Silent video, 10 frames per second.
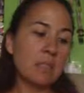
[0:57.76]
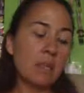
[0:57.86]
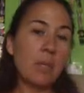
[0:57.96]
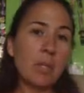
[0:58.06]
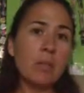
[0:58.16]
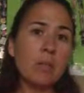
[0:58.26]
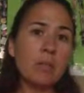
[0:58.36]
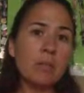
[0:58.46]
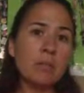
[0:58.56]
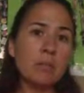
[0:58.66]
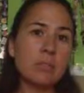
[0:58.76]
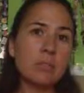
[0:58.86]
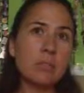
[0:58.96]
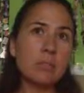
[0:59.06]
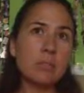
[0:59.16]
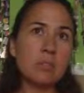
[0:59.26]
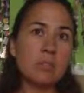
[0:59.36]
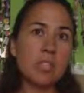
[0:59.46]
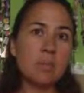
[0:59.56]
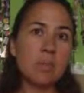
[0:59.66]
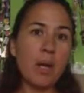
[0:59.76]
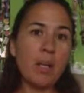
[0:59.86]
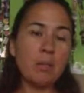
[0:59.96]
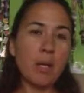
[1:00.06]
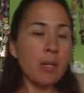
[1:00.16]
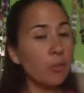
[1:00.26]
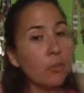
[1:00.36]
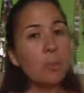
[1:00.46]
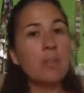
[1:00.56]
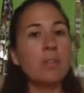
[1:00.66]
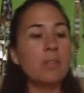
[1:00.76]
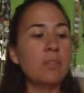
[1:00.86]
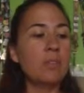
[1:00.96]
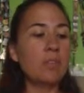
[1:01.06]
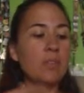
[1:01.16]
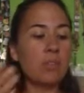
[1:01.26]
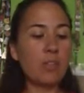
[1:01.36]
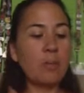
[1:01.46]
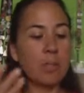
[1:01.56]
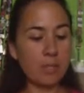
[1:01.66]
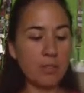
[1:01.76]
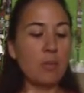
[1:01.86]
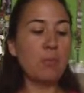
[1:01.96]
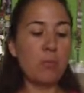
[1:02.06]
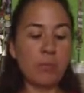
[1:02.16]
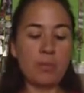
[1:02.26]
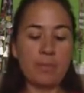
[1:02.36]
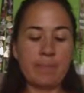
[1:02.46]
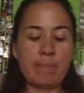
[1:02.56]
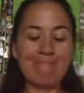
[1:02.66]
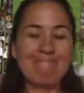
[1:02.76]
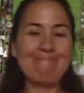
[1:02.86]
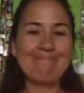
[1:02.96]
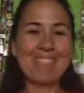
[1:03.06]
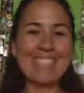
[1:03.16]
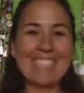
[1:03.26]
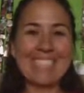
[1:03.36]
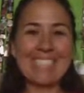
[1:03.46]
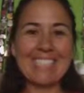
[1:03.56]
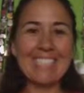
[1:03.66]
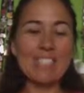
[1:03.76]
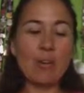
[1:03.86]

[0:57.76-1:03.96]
I'm ready to just keep buying my other pins and stop getting doubles. Because